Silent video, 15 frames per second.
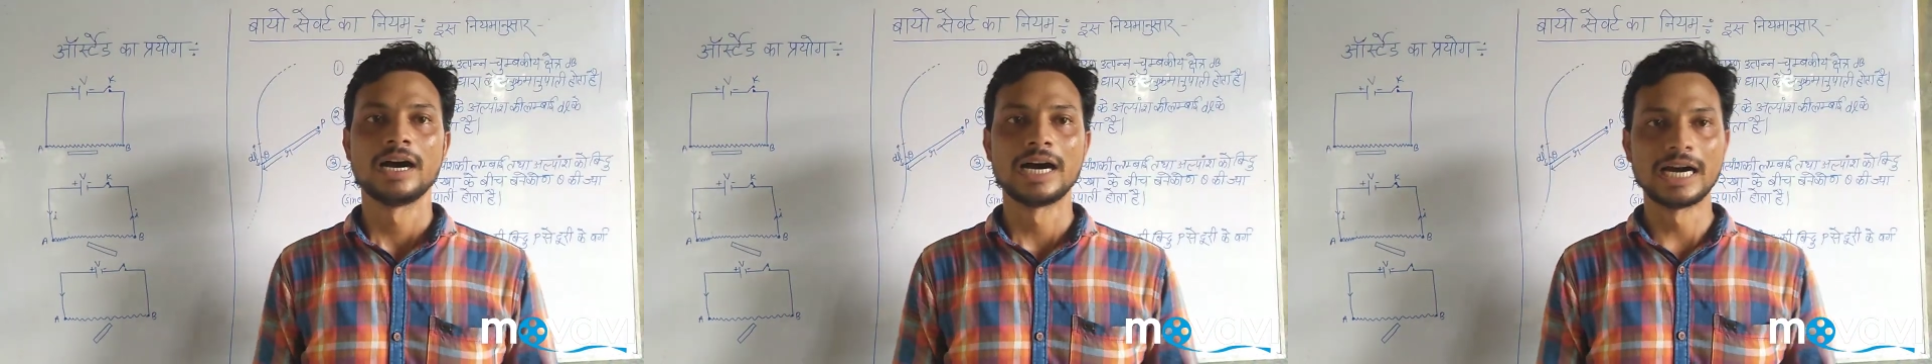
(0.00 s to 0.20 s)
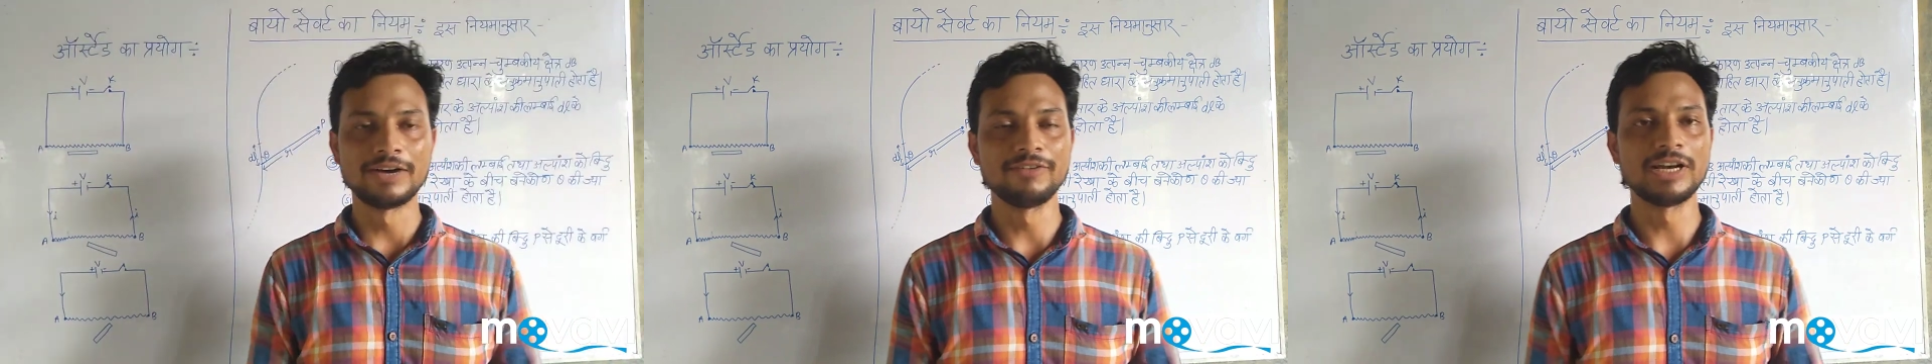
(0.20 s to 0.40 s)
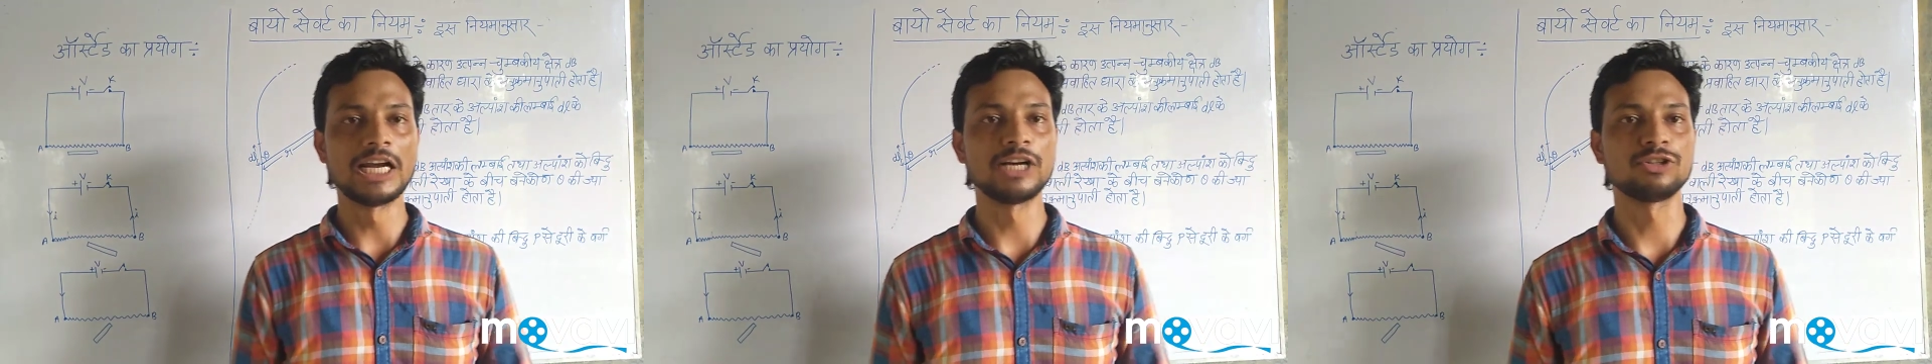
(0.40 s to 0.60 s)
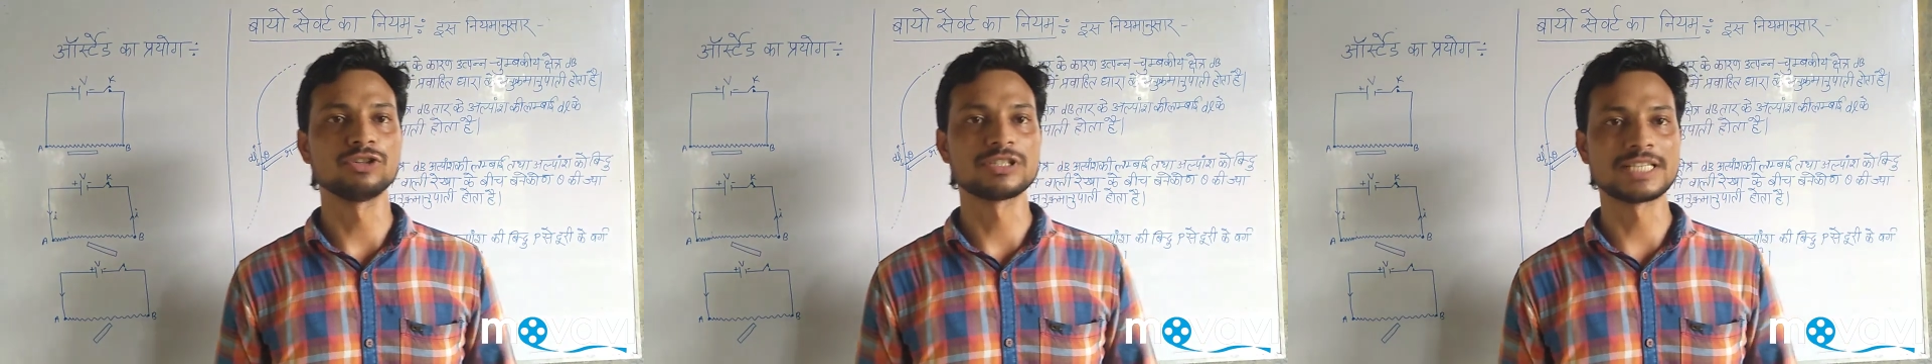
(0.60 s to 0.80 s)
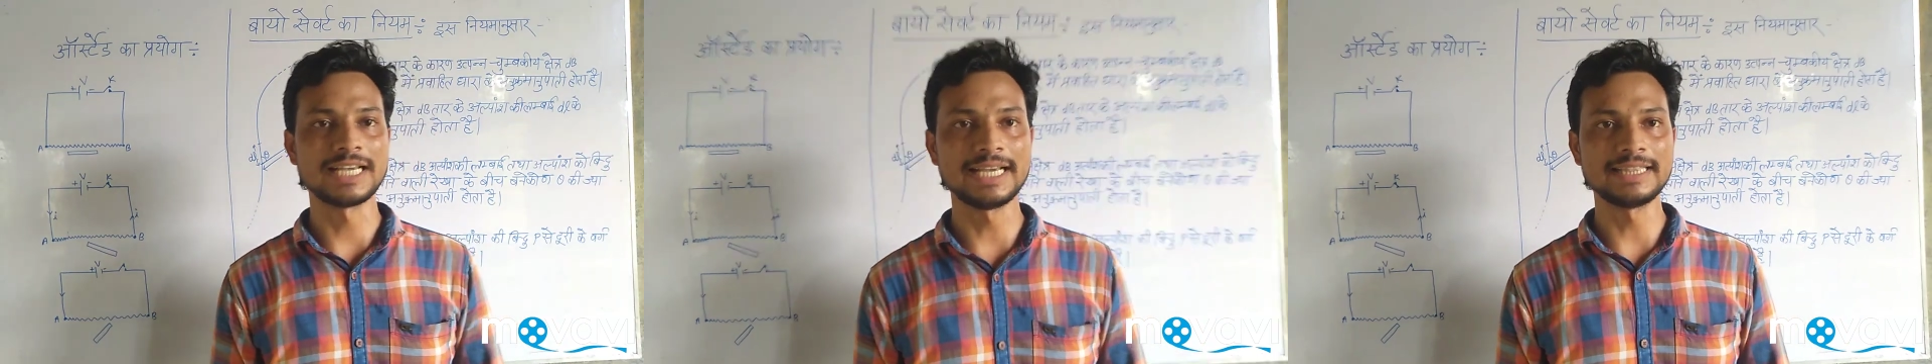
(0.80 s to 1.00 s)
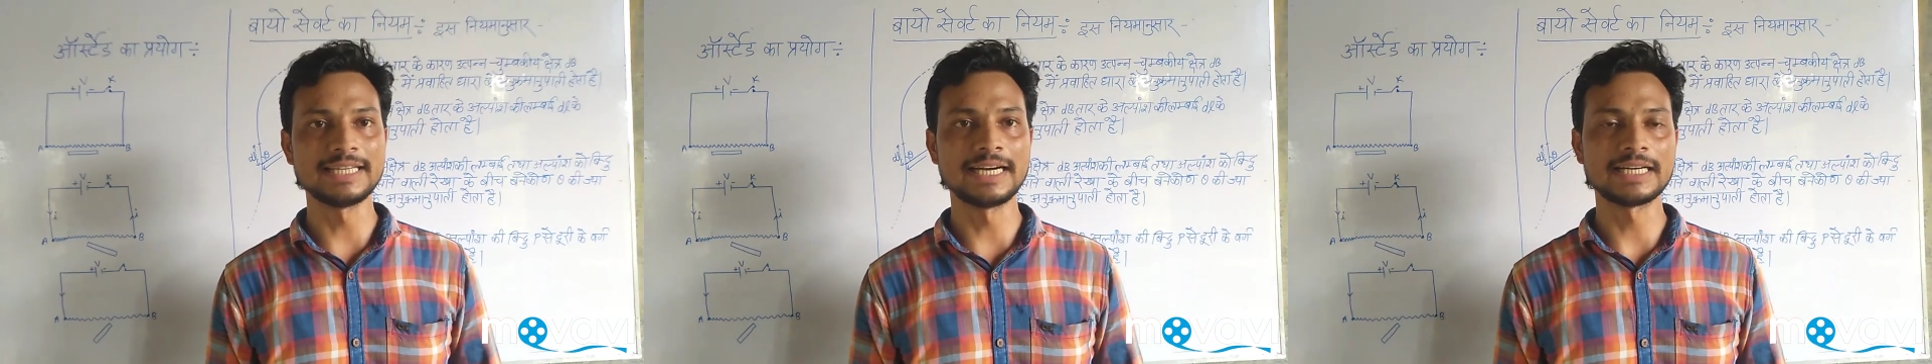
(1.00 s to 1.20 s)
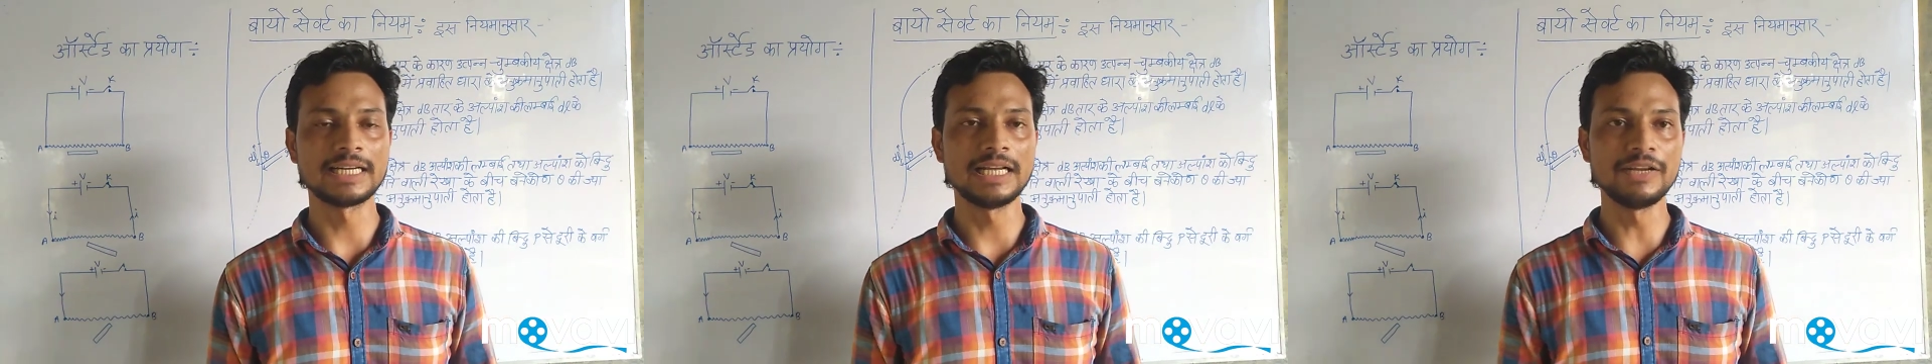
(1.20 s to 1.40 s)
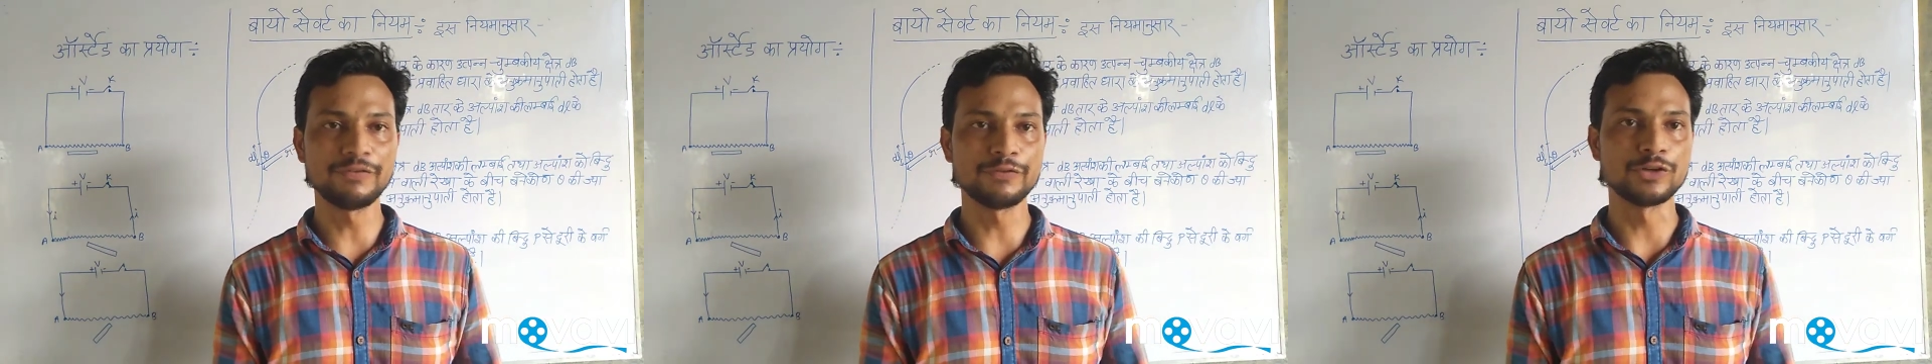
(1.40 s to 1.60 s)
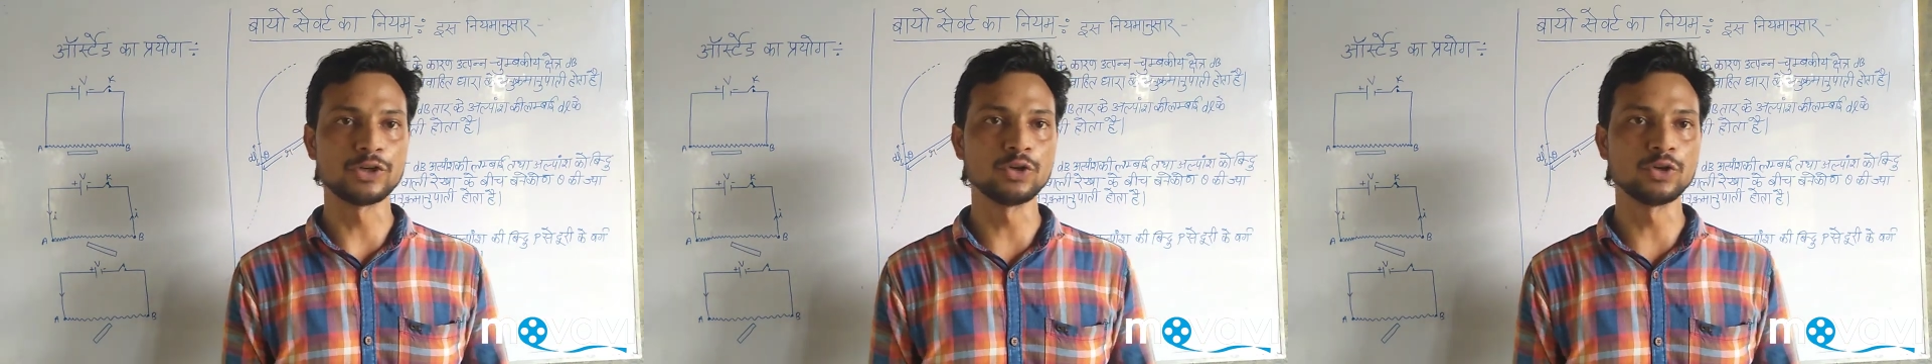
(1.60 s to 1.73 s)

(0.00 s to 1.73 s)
I would like to say that if